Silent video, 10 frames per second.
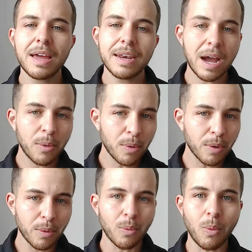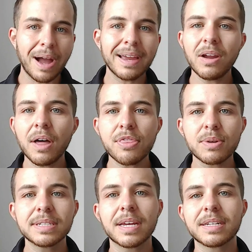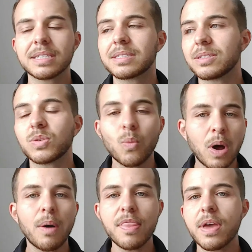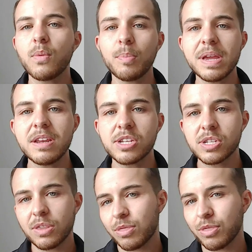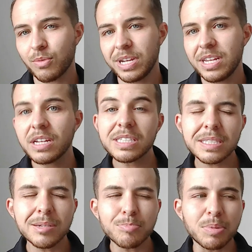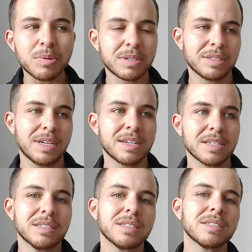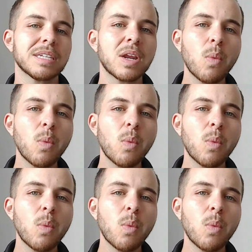Now, why not 3 sentences? Well, they will be 3 simple sentences, and it